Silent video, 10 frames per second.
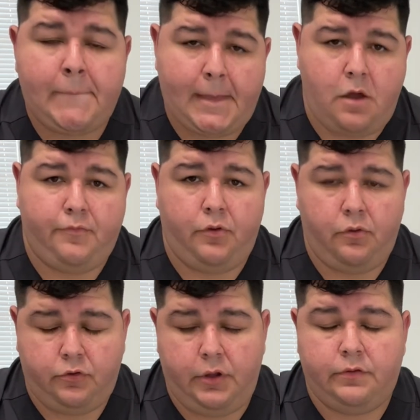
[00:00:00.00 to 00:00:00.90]
After those
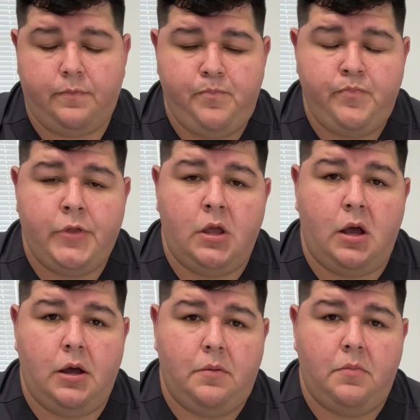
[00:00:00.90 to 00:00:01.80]
6,
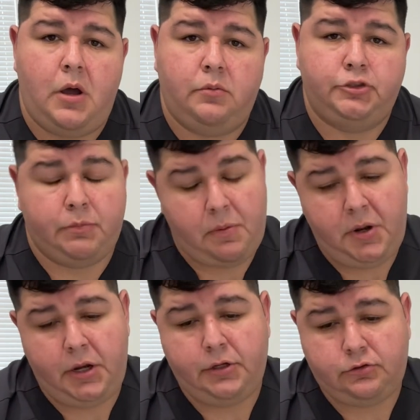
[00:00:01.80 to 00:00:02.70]
I would check my
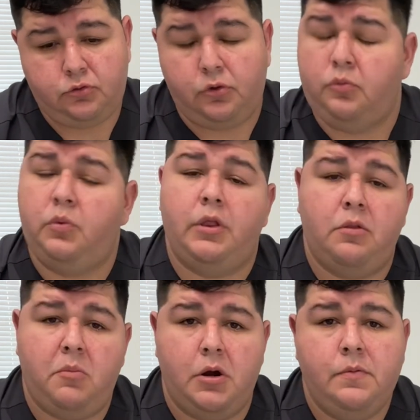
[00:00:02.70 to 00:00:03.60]
medications ordered within the
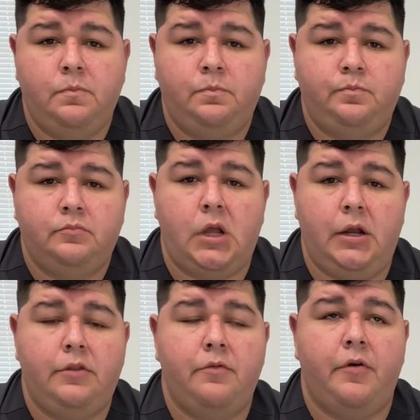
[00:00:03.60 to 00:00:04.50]
MAR. I
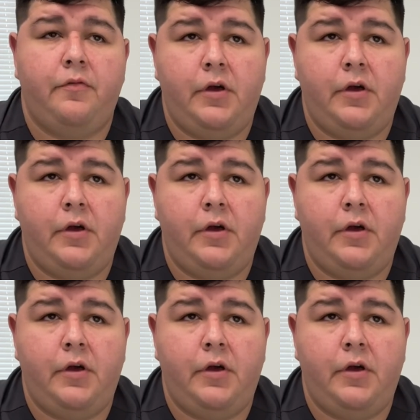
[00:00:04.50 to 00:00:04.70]
need to verify